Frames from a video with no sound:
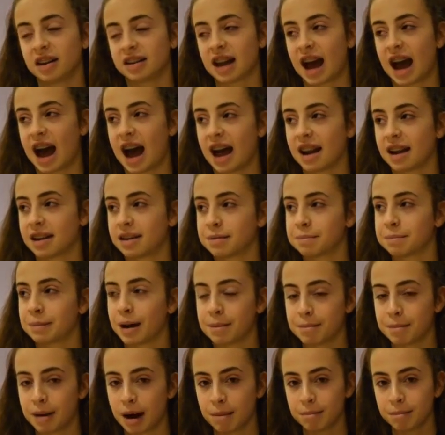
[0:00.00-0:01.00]
and my
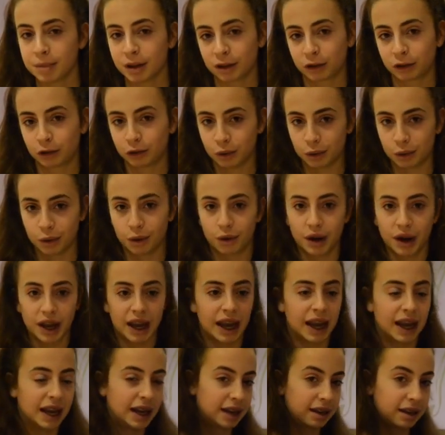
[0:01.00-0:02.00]
mum saw
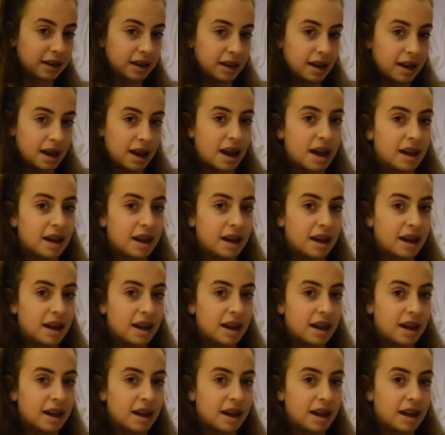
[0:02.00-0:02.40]
in